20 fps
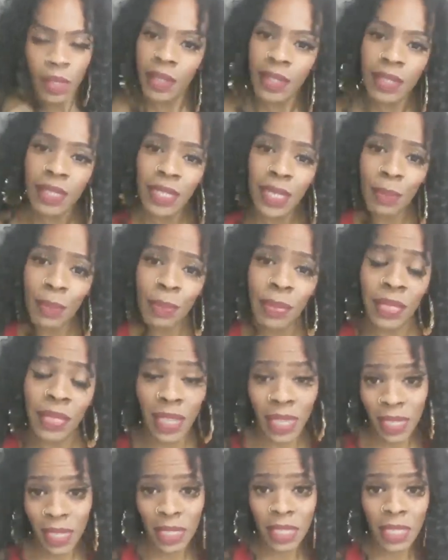some
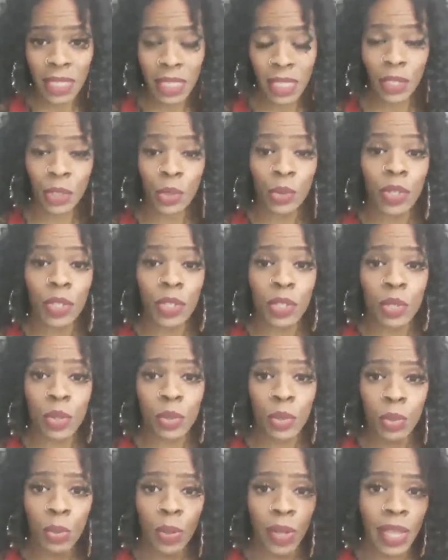things that you can do,